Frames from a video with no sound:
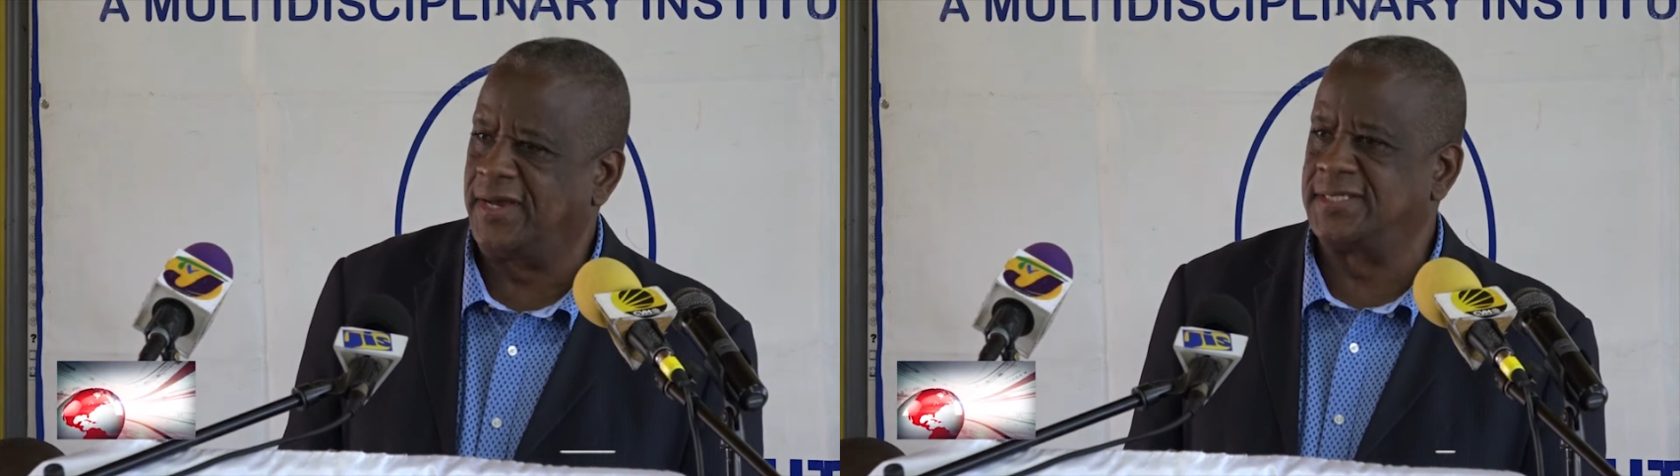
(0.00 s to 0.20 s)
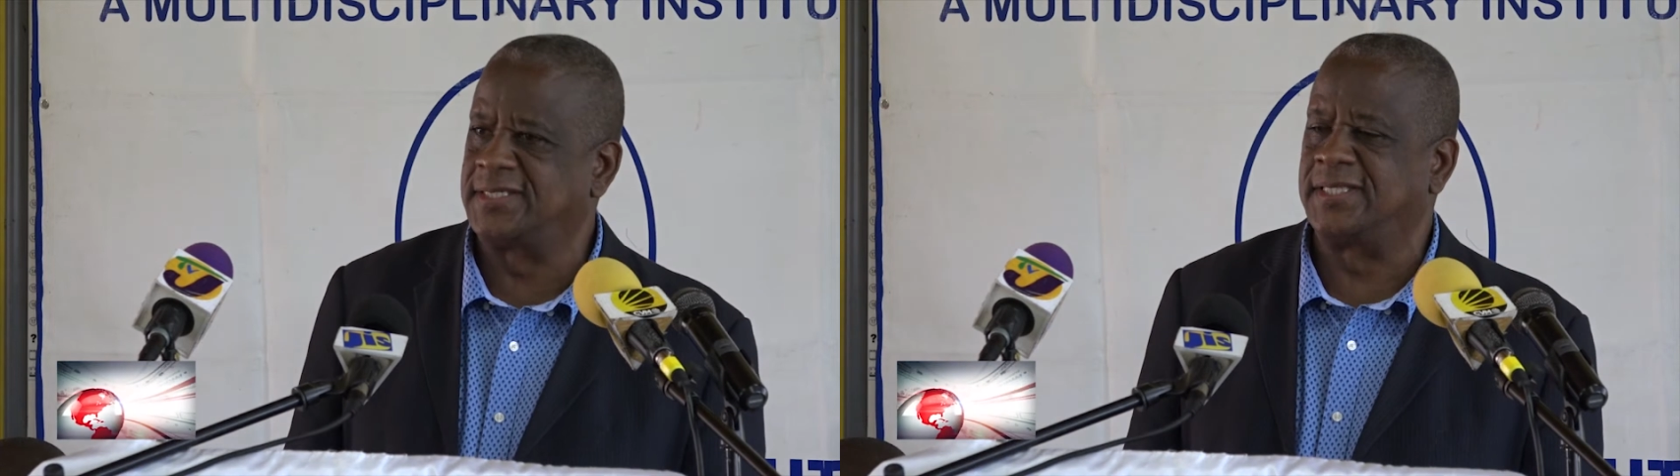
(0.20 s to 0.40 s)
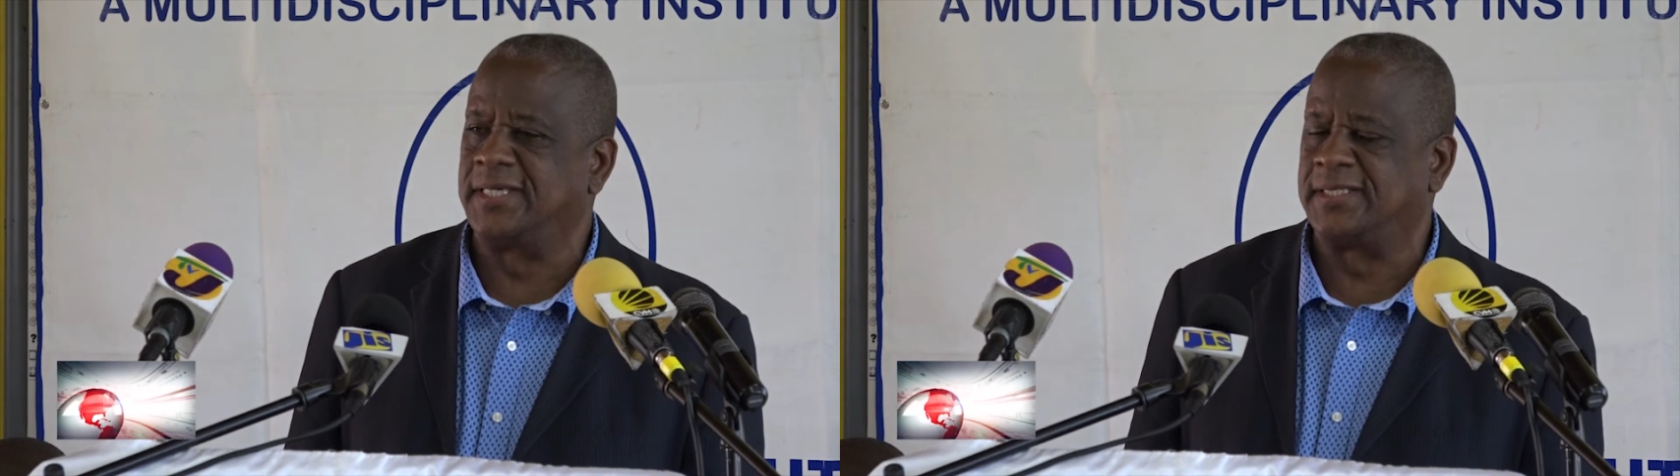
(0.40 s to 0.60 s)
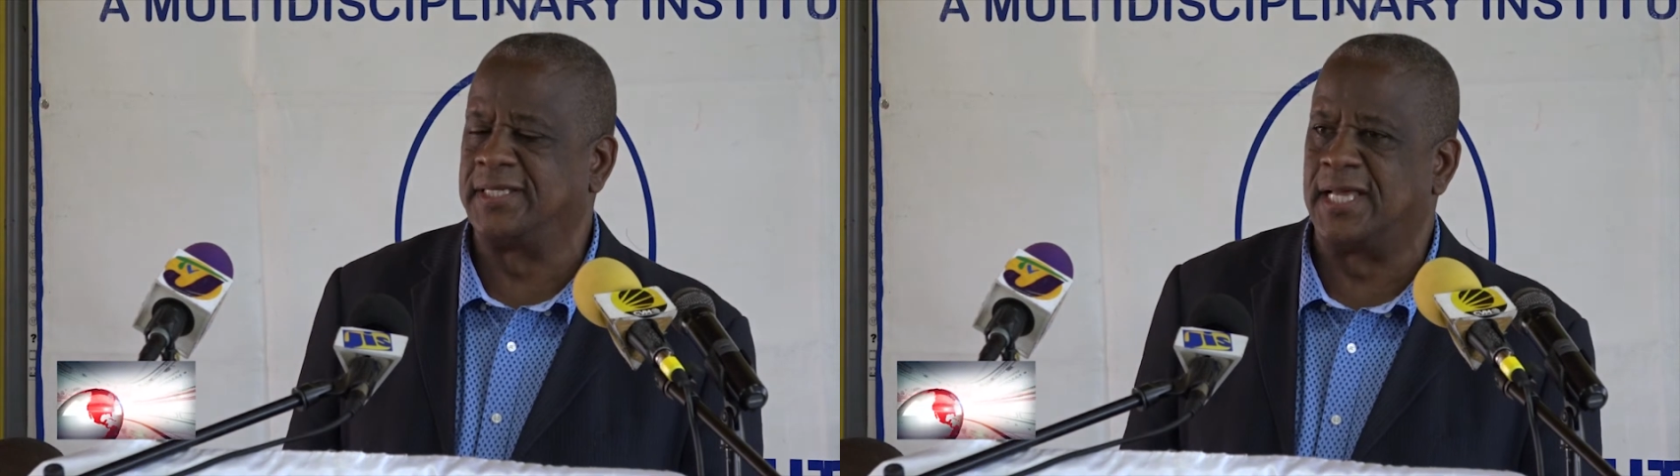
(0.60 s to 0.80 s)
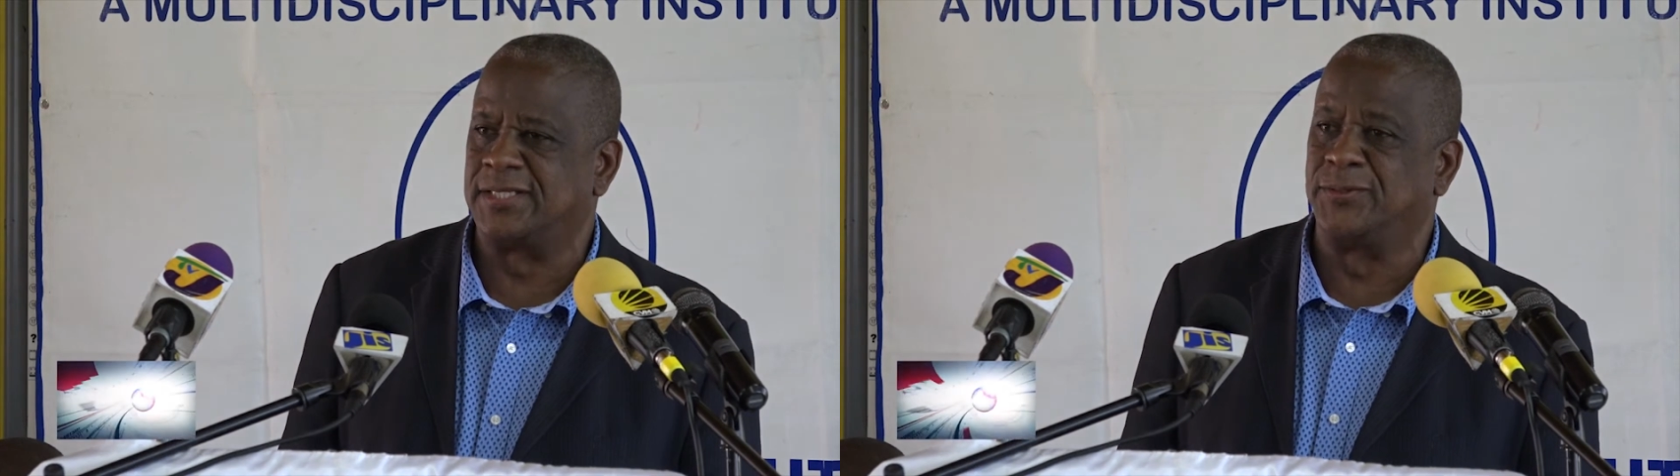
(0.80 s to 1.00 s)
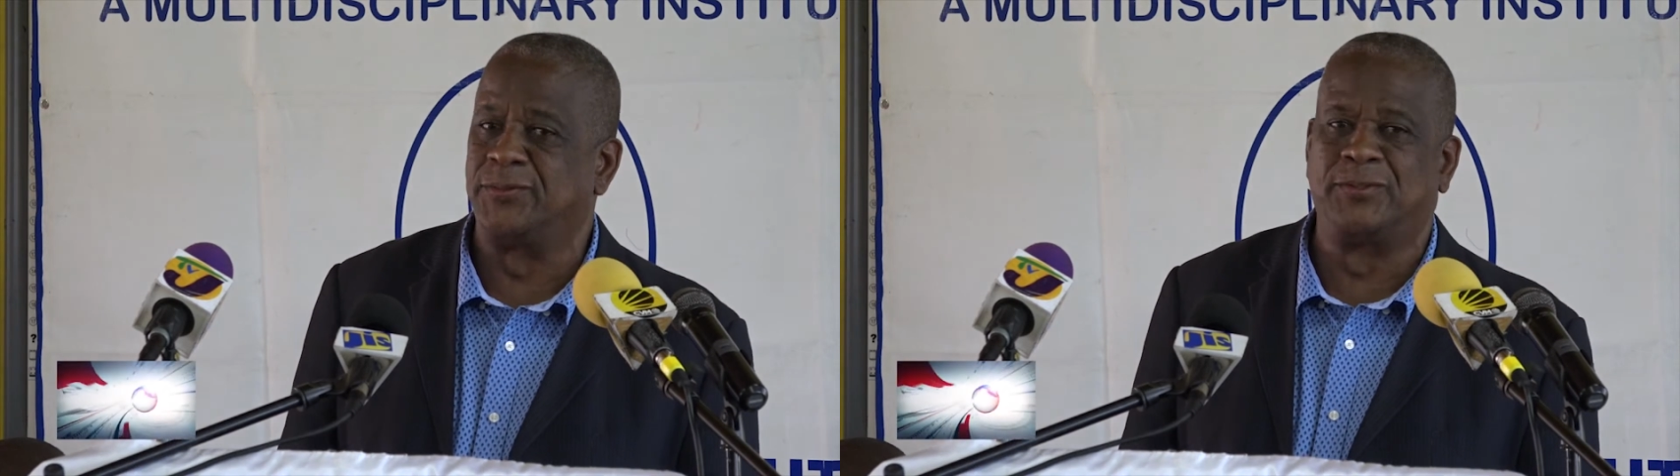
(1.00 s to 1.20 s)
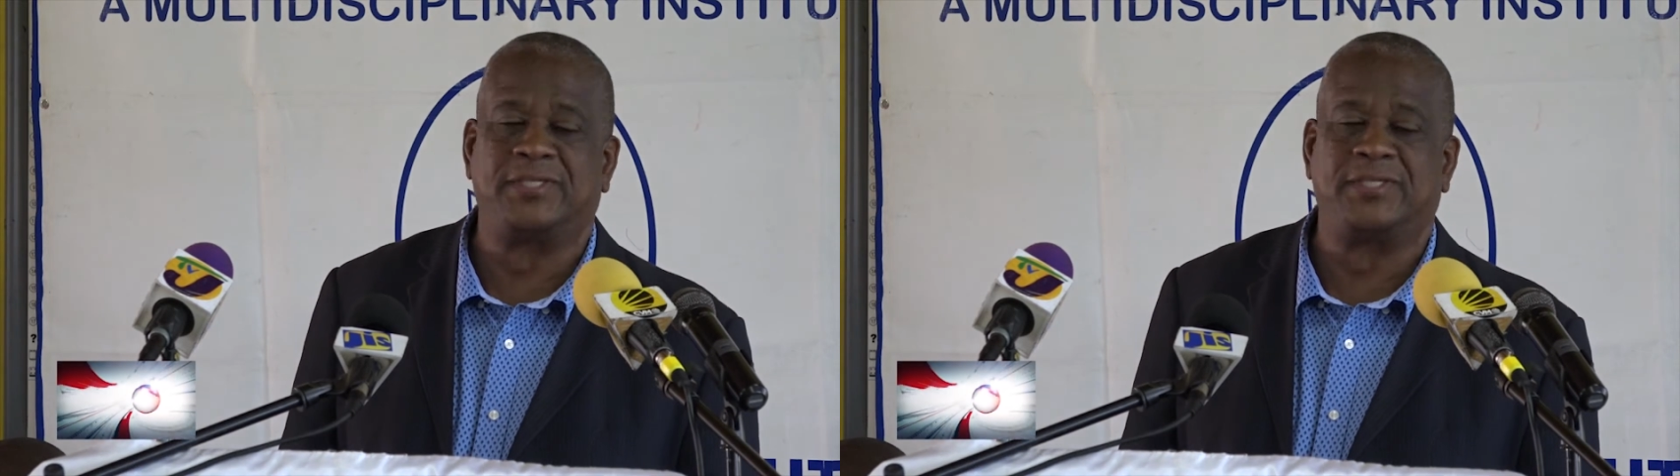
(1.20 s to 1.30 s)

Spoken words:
hesitated. As you know,